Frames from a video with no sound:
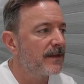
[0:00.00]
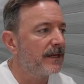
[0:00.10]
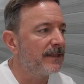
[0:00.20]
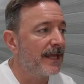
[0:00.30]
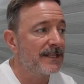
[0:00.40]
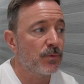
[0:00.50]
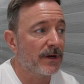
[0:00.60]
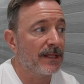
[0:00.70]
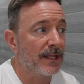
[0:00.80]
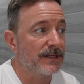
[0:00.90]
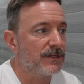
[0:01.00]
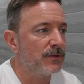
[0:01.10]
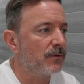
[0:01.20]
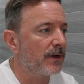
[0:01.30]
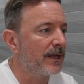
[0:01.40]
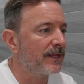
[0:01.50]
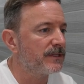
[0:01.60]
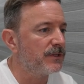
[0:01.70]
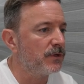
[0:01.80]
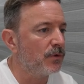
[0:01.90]
And that's what I like to do. I like
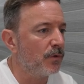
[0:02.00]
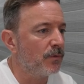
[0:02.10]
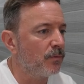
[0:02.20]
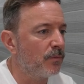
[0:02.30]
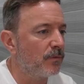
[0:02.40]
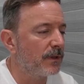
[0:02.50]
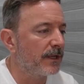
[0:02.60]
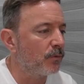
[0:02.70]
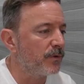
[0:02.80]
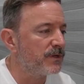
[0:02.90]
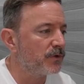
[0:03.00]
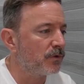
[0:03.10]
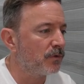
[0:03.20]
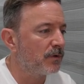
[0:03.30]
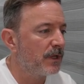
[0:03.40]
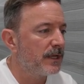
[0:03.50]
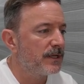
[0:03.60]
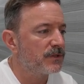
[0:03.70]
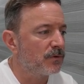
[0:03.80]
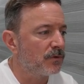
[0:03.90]
to do a regional.
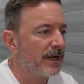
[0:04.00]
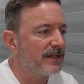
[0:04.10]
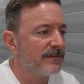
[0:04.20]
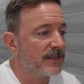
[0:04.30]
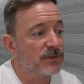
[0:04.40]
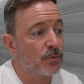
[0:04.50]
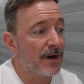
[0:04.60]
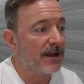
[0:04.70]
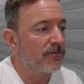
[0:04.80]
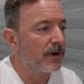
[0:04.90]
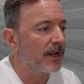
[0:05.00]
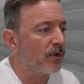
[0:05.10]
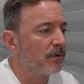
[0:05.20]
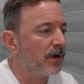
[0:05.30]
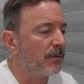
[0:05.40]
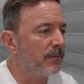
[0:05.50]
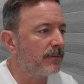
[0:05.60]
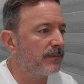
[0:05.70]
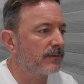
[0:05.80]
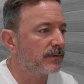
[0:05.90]
So this is what I have right now.
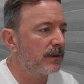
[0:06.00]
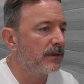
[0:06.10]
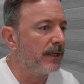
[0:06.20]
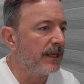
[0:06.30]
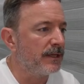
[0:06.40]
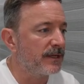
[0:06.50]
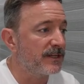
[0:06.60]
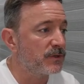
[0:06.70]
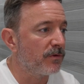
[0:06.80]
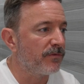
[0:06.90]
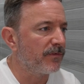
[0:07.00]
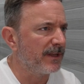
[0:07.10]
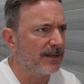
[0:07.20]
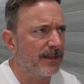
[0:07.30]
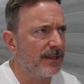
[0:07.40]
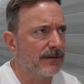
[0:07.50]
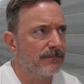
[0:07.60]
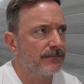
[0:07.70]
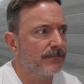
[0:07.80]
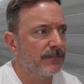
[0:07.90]
And I still have like, I
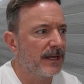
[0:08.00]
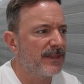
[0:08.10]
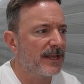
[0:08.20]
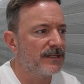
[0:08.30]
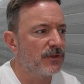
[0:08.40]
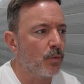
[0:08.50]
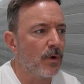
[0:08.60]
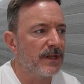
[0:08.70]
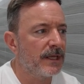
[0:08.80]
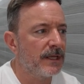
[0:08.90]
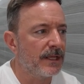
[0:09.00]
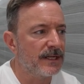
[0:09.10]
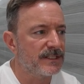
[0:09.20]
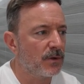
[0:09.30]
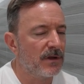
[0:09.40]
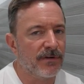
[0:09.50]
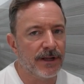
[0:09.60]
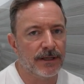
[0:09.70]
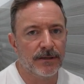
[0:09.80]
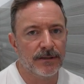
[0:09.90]
think I did the 1 gig and I still have
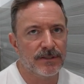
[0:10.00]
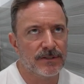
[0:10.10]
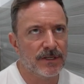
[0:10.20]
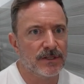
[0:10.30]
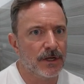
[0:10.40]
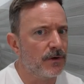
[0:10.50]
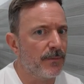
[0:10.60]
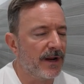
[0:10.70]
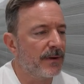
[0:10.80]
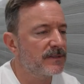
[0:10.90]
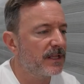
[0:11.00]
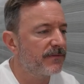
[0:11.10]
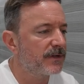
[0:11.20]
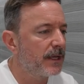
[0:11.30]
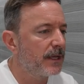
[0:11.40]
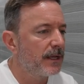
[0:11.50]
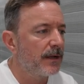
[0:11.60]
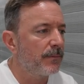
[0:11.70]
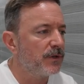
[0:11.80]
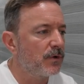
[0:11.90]
like 600 megabytes left,
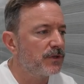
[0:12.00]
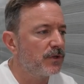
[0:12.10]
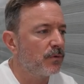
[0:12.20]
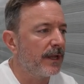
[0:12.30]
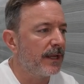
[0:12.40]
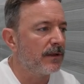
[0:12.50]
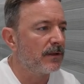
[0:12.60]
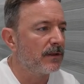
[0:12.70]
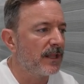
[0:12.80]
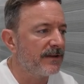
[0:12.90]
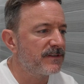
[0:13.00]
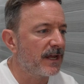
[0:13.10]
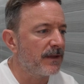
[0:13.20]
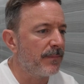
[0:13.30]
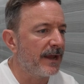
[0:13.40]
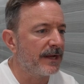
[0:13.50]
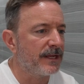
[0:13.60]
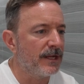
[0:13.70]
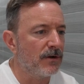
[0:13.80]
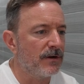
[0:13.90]
but you can do a lifetime pack
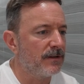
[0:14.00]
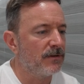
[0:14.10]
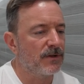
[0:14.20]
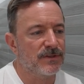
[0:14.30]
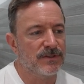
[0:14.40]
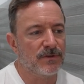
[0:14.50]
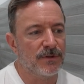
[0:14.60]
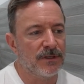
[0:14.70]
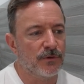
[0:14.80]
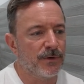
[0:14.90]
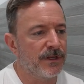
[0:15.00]
here. It looks, it's only